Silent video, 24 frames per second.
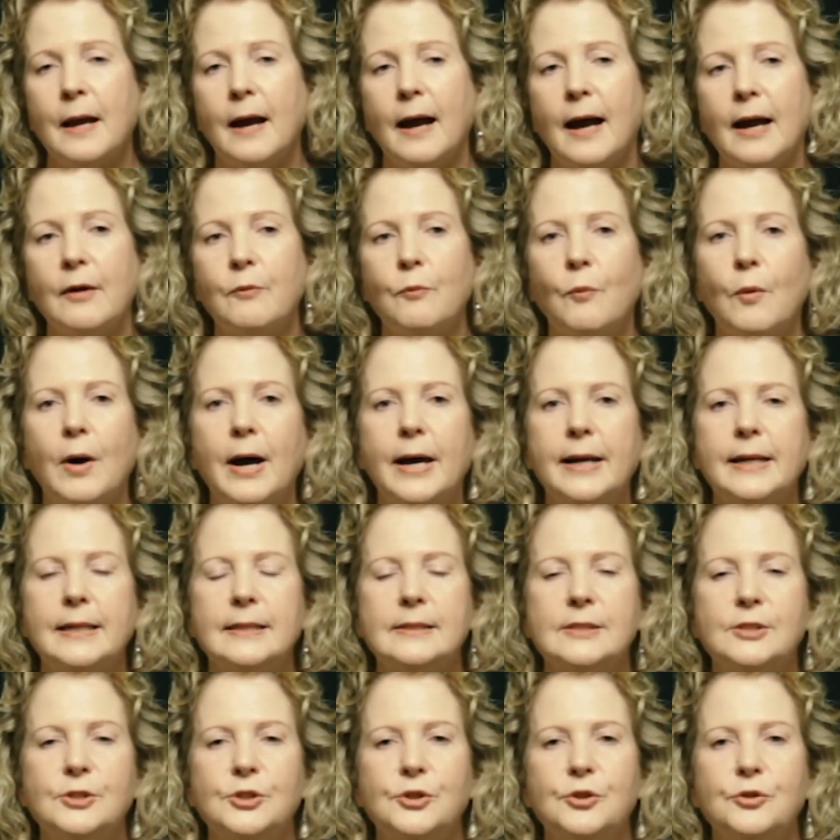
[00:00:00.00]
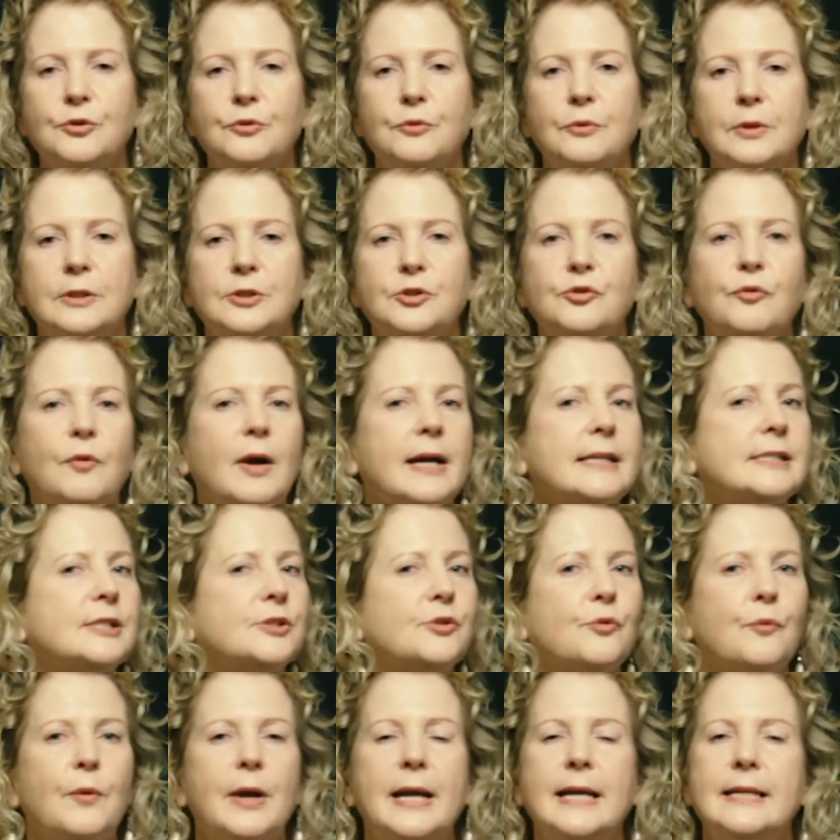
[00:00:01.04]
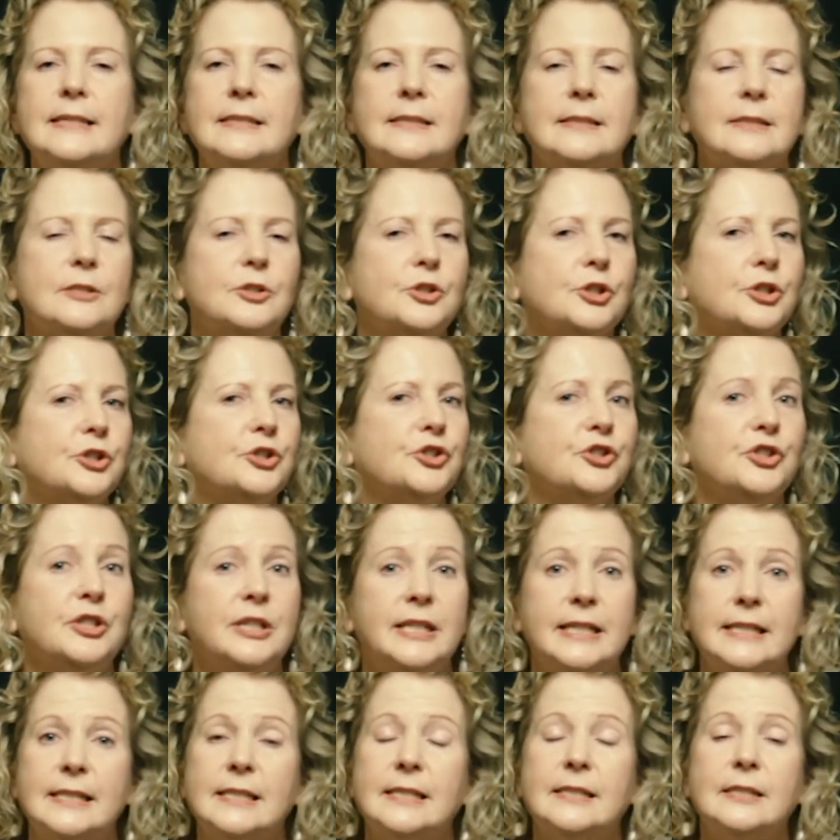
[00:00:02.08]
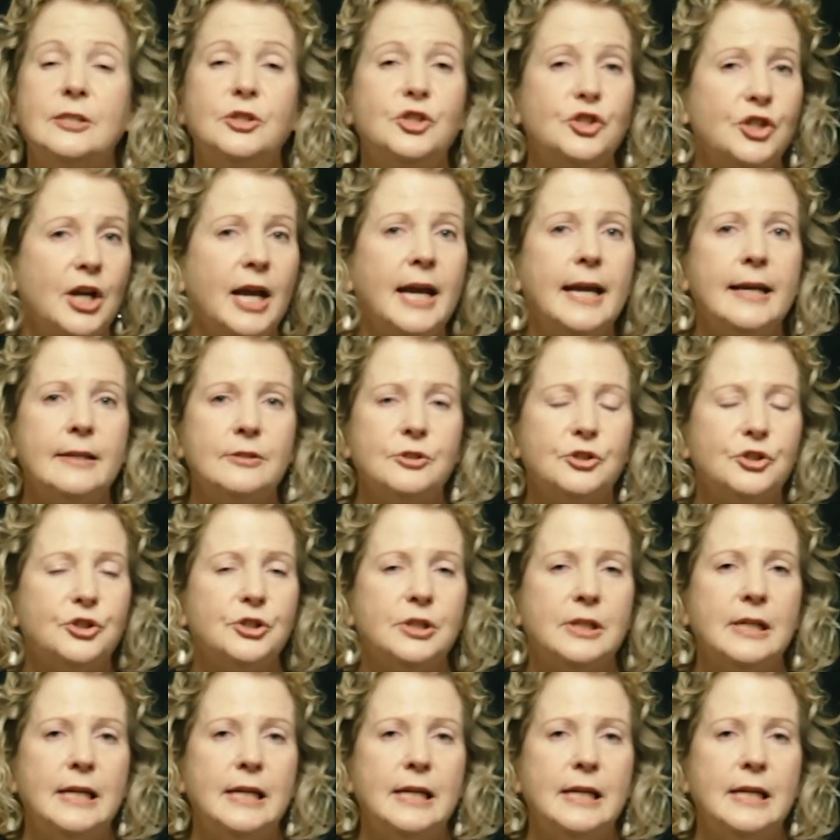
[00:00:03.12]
I wanted to address the ways the church needs to change,